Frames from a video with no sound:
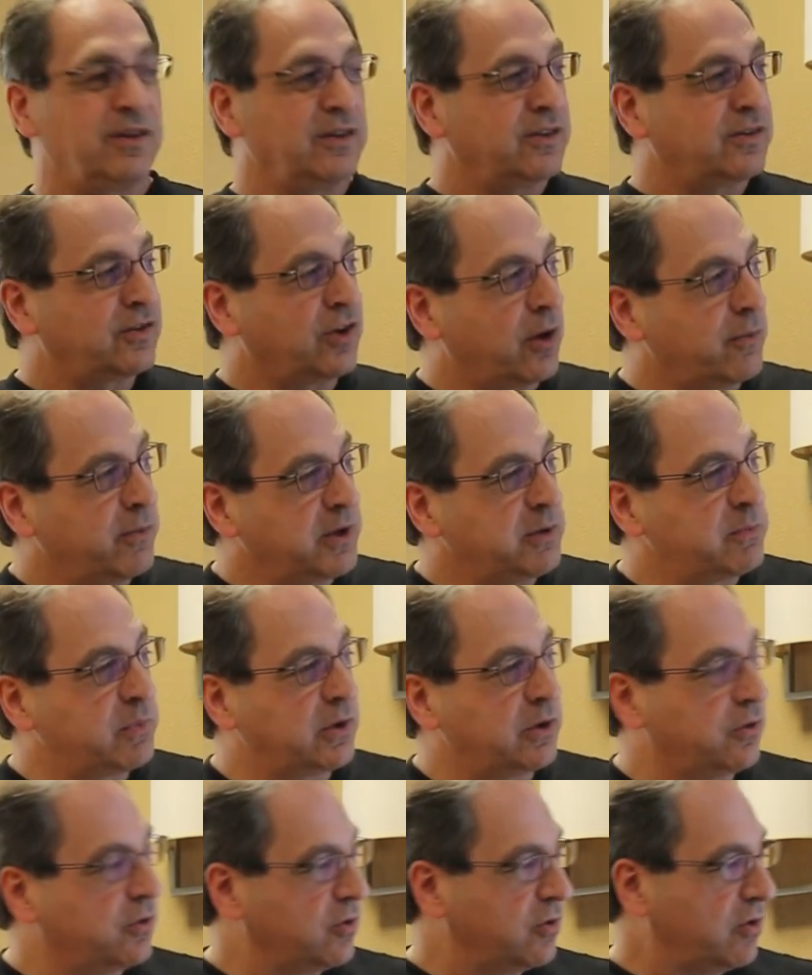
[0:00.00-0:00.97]
Some in
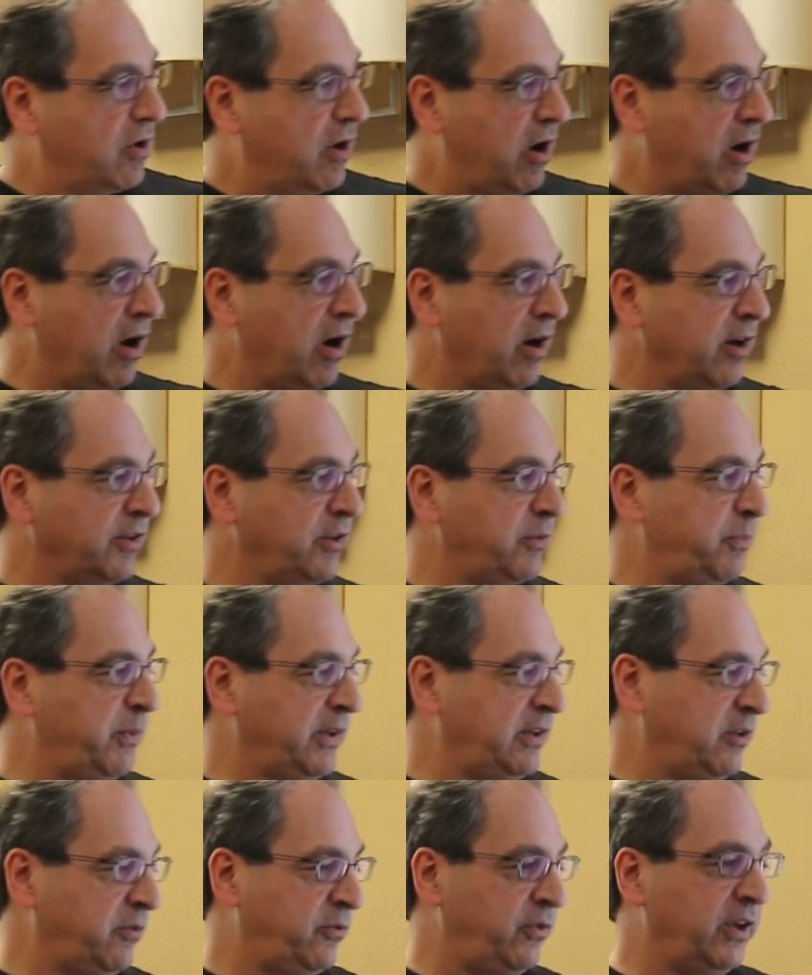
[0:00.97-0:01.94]
blue are
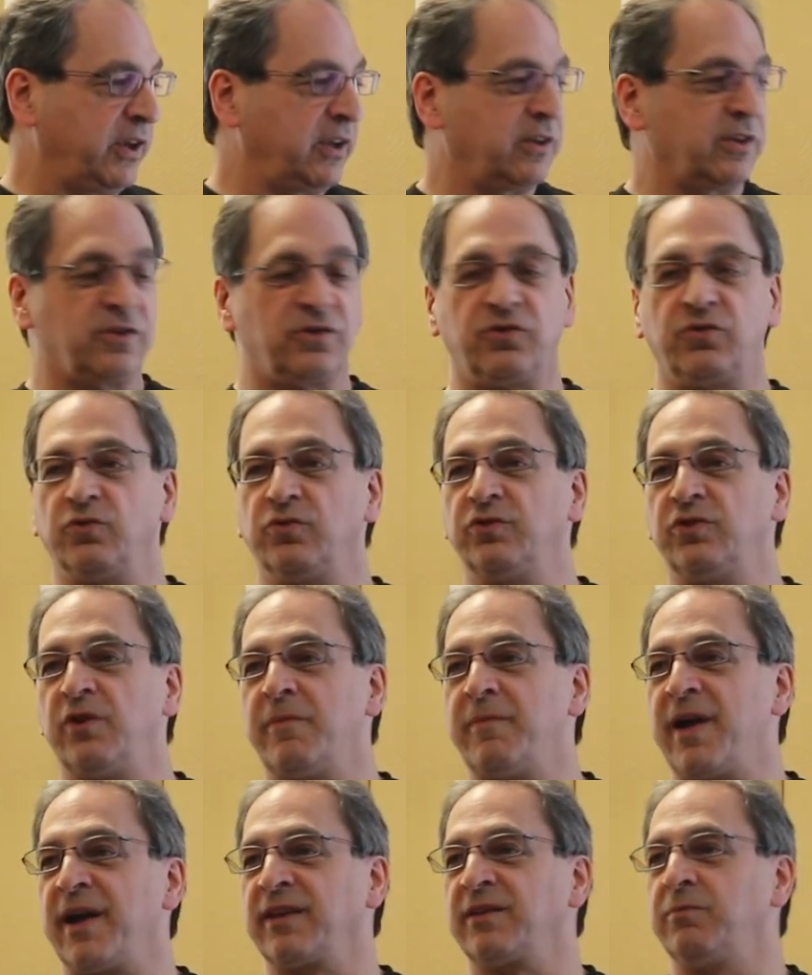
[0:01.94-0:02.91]
specific to the
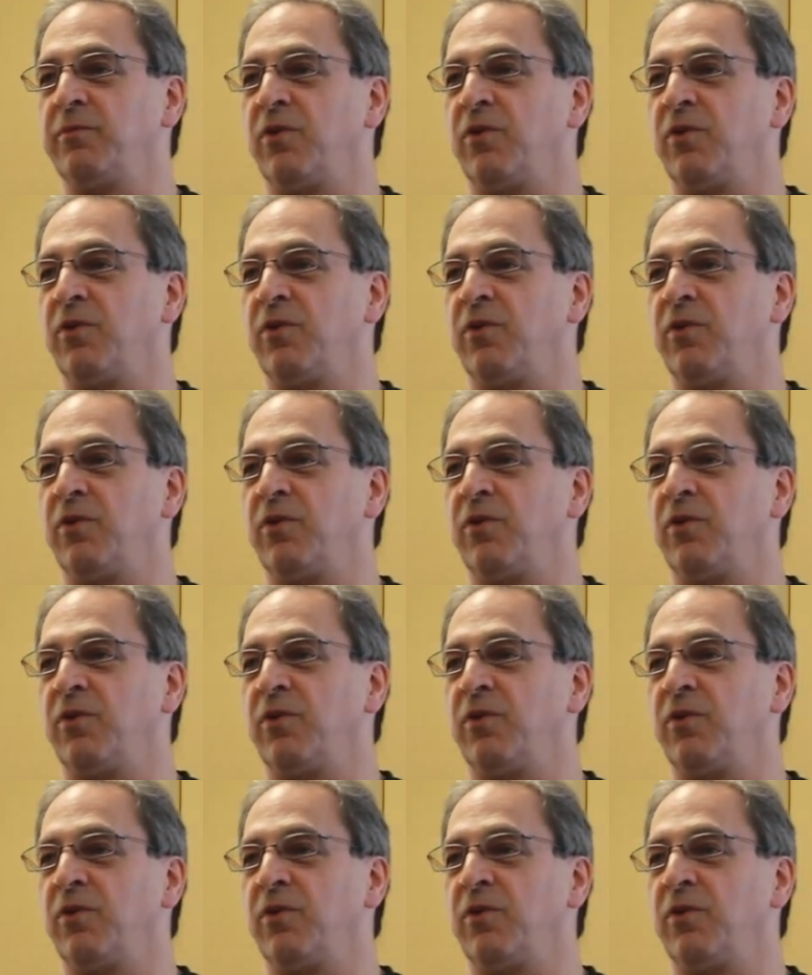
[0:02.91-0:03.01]
MAXX